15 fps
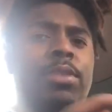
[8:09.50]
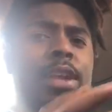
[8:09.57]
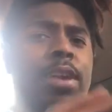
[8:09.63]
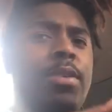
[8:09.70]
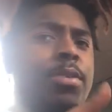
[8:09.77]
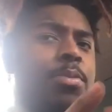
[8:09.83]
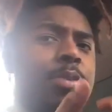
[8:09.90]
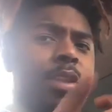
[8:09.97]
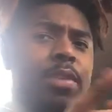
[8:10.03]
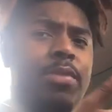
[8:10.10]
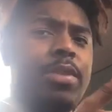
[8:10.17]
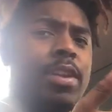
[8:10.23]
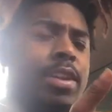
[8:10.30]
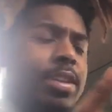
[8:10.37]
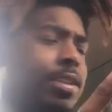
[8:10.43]
don't know whatever the
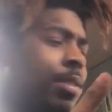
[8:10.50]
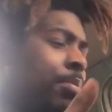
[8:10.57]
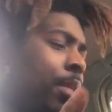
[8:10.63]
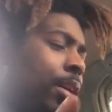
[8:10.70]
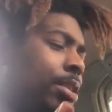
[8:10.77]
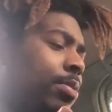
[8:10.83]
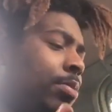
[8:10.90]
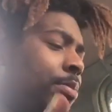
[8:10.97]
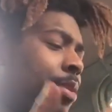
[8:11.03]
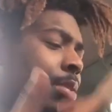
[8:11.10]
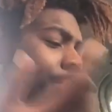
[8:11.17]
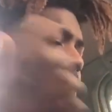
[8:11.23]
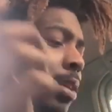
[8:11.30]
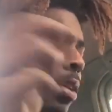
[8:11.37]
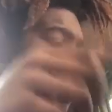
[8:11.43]
next unboxing will be, but
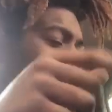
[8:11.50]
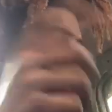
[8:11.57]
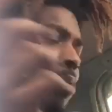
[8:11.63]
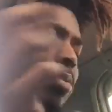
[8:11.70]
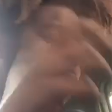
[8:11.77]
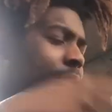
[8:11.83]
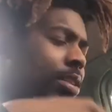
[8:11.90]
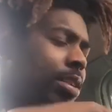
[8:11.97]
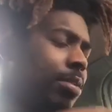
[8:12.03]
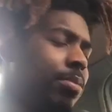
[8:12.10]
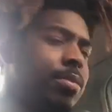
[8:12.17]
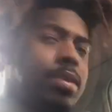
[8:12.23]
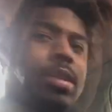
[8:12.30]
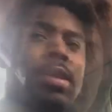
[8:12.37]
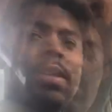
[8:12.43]
yeah, go ahead and switch to that.
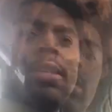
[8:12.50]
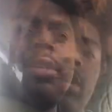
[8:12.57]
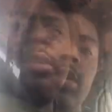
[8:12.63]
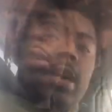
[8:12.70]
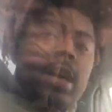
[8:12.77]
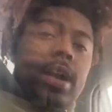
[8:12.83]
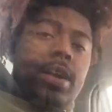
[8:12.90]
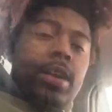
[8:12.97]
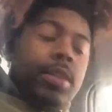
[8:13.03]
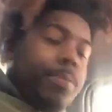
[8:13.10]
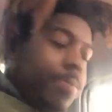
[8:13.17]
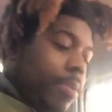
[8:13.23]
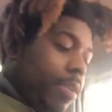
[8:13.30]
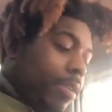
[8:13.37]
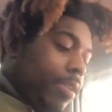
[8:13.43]
So I got another
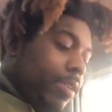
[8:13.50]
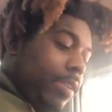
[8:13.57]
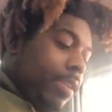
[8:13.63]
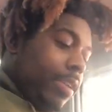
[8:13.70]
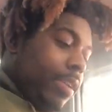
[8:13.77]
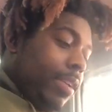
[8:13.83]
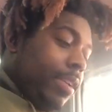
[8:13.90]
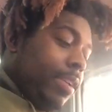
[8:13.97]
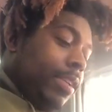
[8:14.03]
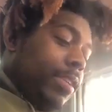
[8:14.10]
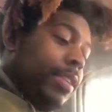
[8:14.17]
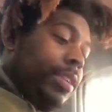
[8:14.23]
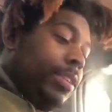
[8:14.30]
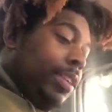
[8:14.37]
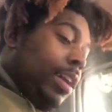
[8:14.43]
part, and
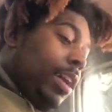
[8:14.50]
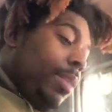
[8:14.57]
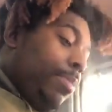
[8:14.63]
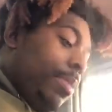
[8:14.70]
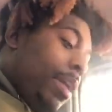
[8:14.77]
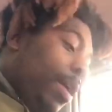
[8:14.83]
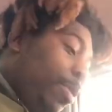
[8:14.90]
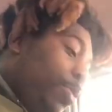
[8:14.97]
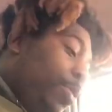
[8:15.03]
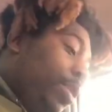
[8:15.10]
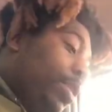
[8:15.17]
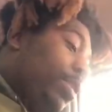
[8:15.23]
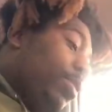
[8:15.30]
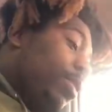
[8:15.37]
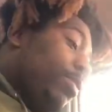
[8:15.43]
this time I really
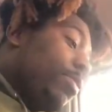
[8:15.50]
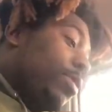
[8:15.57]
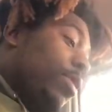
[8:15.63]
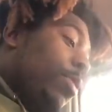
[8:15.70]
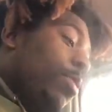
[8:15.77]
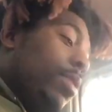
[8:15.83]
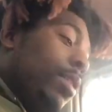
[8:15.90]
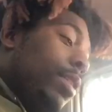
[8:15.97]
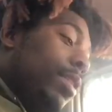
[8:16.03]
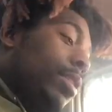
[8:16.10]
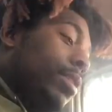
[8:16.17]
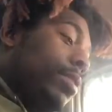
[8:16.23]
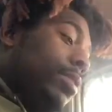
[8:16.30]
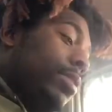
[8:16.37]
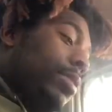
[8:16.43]
don't even know what it
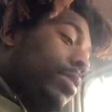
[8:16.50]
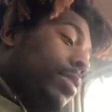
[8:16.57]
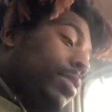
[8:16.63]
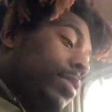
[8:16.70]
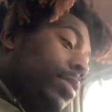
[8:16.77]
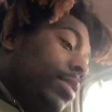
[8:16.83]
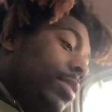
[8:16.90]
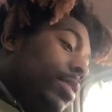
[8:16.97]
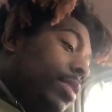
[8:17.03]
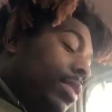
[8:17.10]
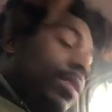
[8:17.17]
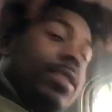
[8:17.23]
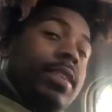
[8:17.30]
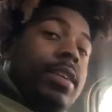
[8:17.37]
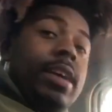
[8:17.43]
is.
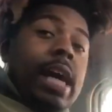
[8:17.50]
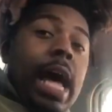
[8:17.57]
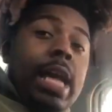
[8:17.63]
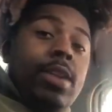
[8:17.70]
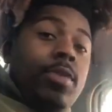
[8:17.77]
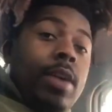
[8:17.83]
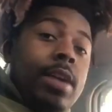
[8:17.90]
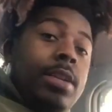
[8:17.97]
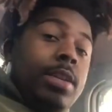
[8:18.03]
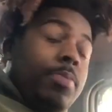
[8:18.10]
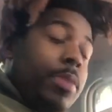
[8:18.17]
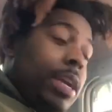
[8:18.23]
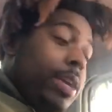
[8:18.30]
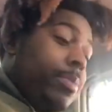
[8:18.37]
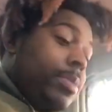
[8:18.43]
I checked my
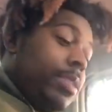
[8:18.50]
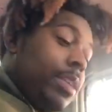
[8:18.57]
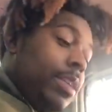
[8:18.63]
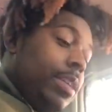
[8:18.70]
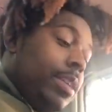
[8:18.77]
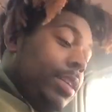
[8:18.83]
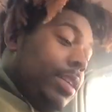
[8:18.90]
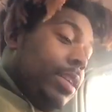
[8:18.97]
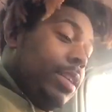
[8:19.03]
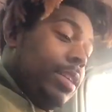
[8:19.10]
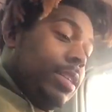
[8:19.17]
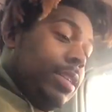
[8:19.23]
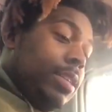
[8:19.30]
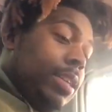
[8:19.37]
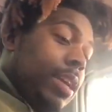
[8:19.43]
Amazon and it didn't
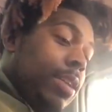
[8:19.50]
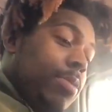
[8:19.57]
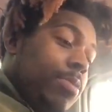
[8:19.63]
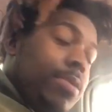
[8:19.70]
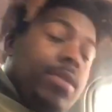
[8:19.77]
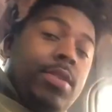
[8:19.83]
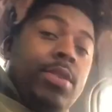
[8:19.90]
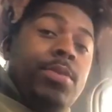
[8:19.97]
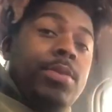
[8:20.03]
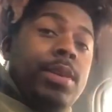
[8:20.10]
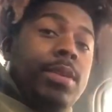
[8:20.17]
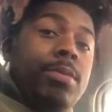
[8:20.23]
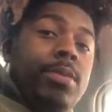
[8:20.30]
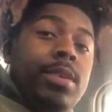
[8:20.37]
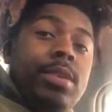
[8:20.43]
say what it
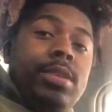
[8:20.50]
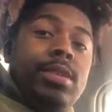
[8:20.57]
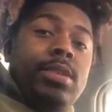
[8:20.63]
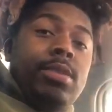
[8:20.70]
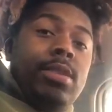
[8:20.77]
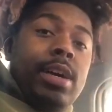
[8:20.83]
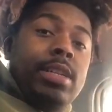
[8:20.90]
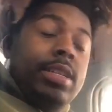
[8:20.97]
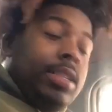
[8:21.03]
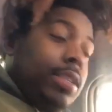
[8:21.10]
was. So it